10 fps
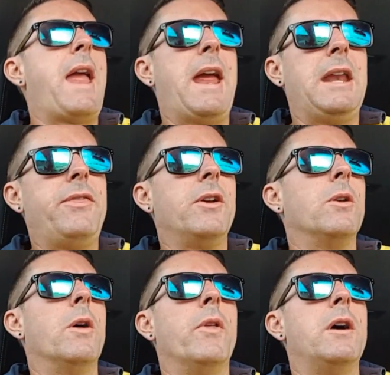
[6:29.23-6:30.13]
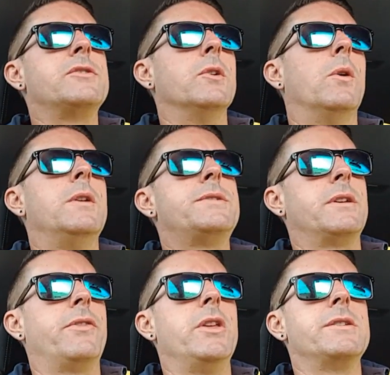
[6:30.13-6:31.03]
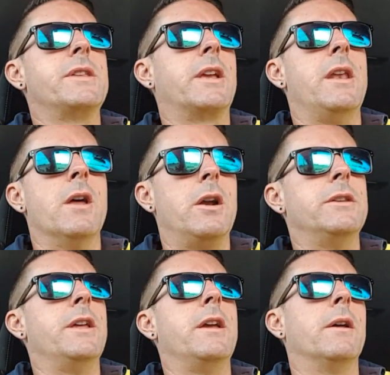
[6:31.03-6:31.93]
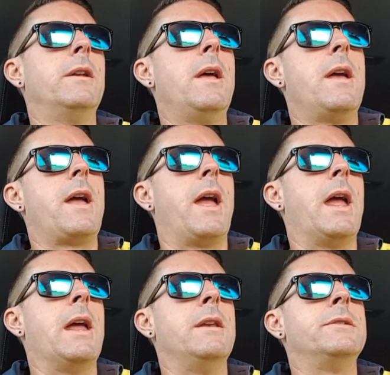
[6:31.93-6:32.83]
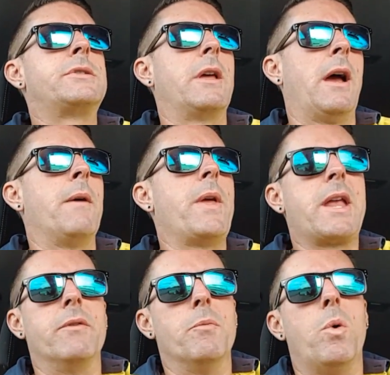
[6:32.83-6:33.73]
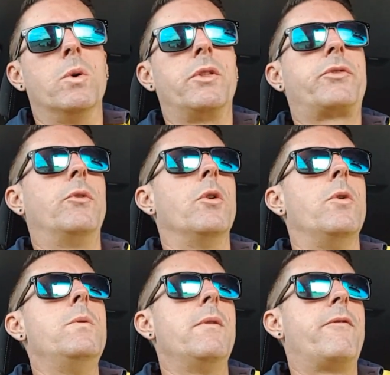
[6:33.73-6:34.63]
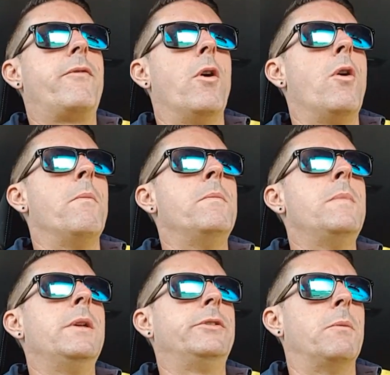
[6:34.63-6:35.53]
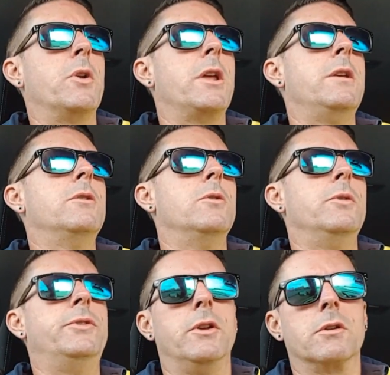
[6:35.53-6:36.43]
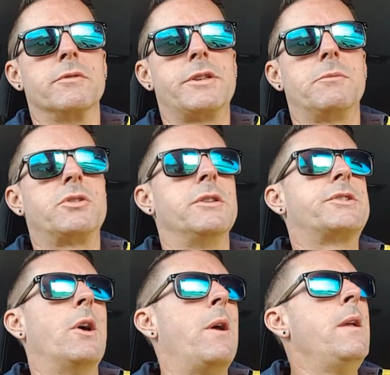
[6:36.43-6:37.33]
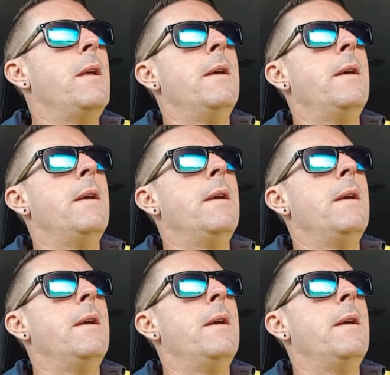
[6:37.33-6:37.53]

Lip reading: anything along those lines are things that get noted down, and they get reported through from somebody who's sitting on reception. So